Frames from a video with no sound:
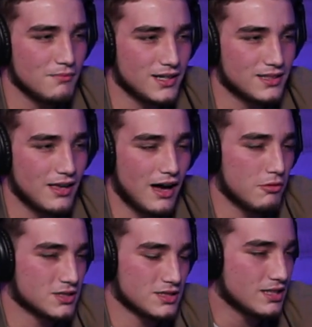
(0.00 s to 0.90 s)
My
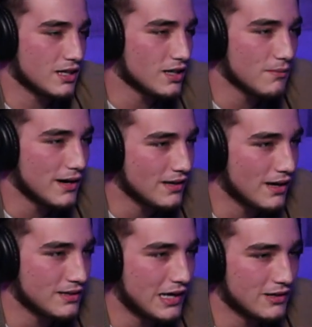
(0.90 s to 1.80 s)
I wasn't setting up my
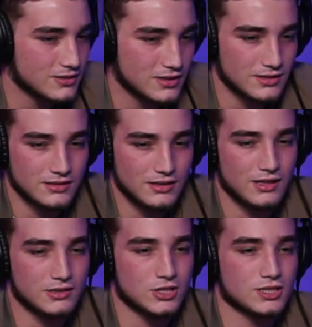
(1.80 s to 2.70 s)
takedowns, and
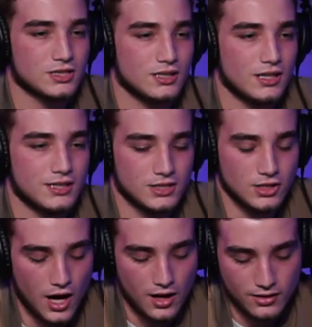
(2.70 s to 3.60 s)
it just
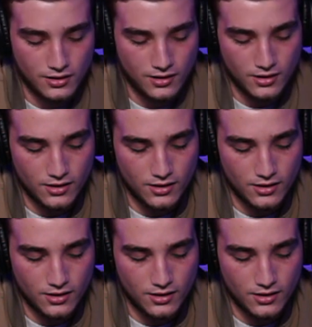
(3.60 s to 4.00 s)
it's not